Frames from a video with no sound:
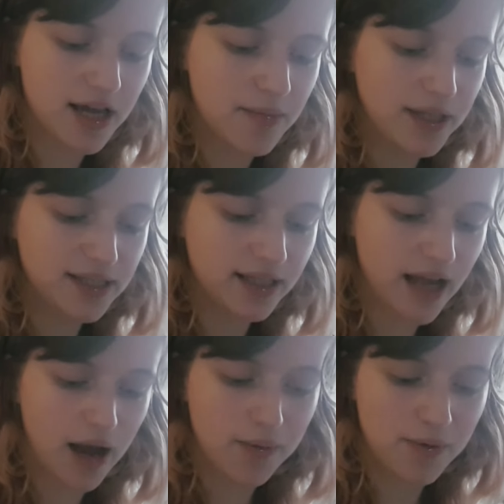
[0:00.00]
Basically,
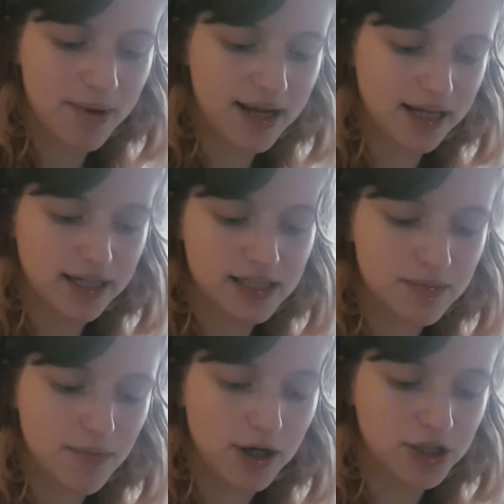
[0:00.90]
I want to make as
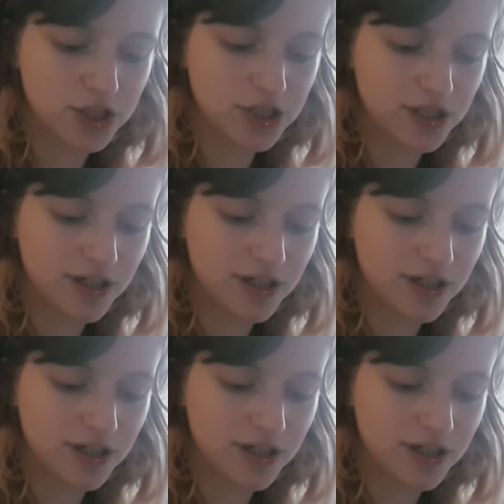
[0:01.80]
much